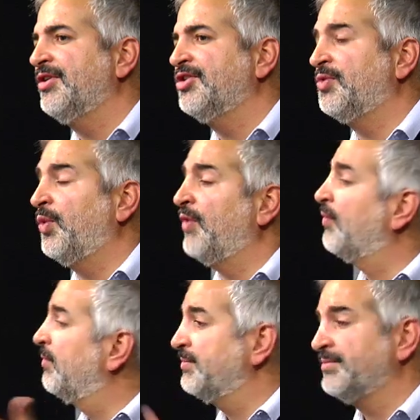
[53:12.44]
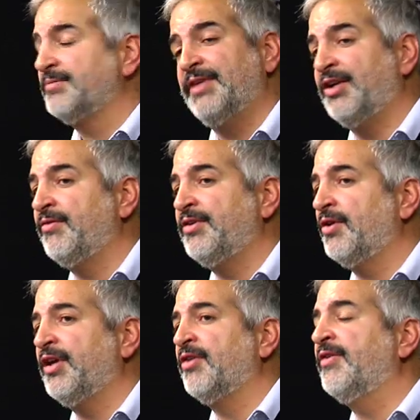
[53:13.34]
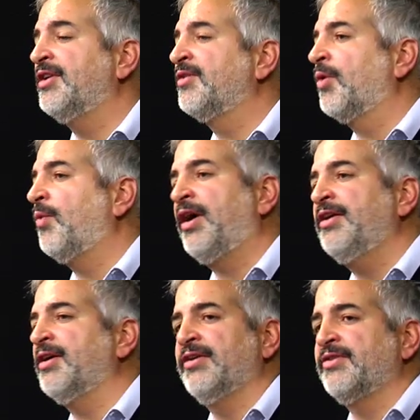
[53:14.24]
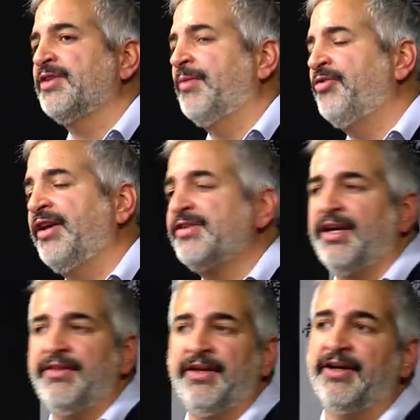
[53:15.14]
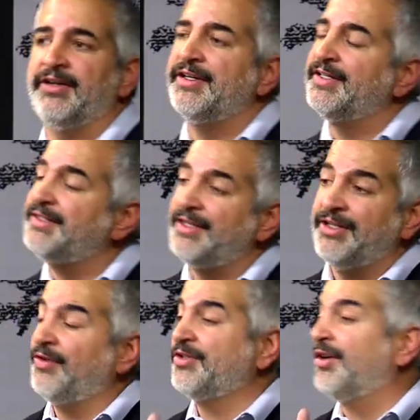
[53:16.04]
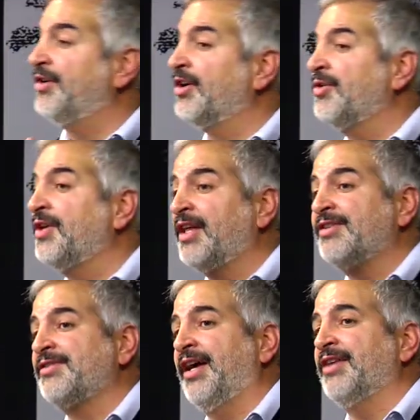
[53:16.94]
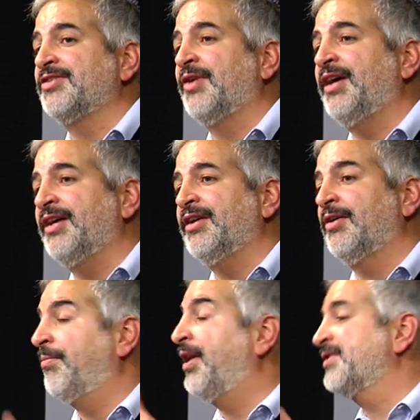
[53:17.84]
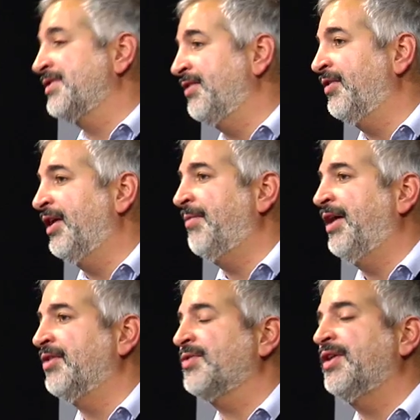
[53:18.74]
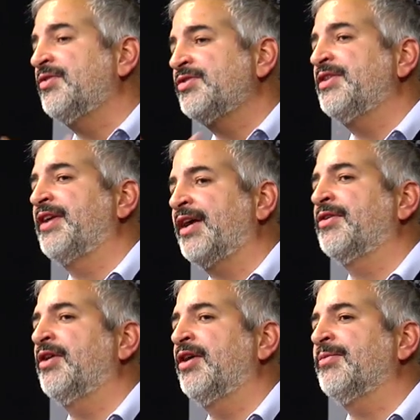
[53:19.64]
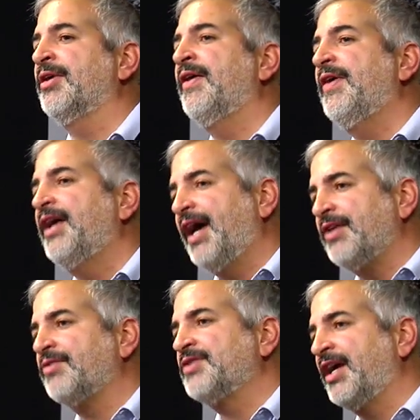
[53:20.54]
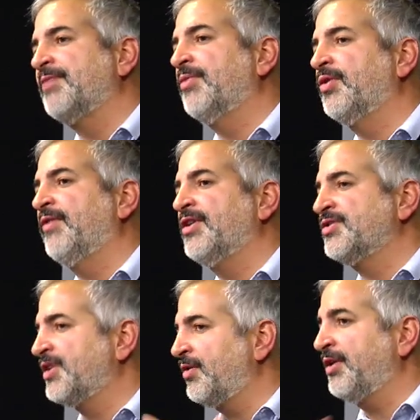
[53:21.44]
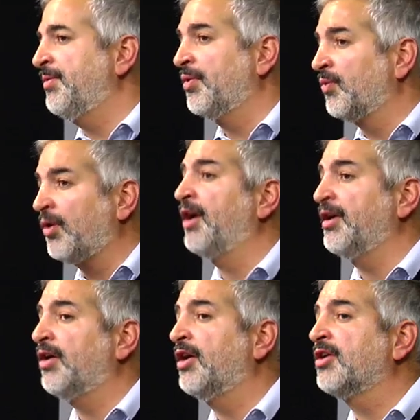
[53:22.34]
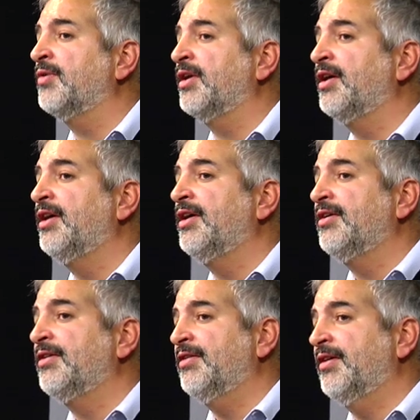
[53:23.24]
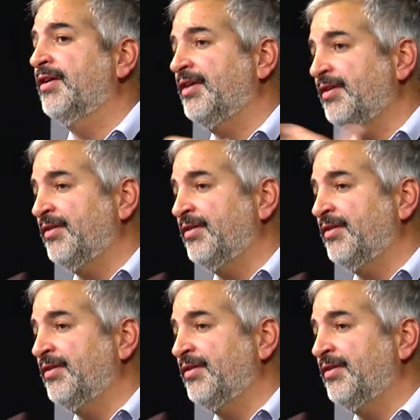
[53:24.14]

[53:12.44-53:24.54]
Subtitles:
Should we intervene in Rwanda to stop genocide there? It's hard to argue against that. So or Bosnia, for that matter. So I do see the counter-argument. I understand the motivations. I don't think people are wrong in arguing the